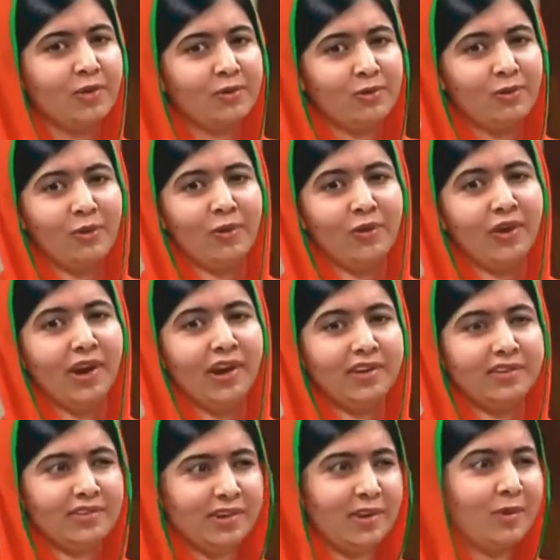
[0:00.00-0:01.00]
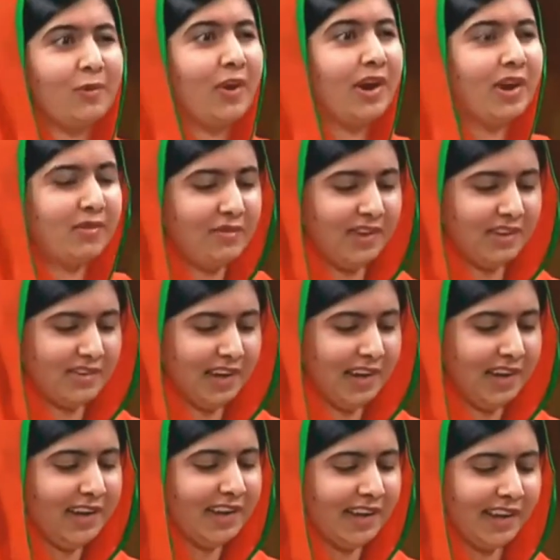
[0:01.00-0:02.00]
though I still require a
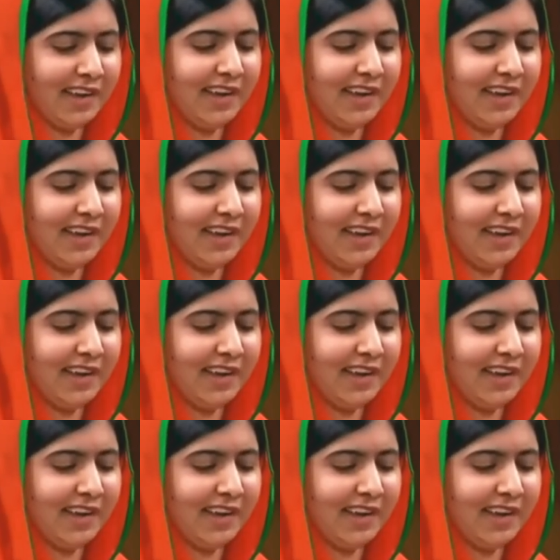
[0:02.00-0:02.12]
visa.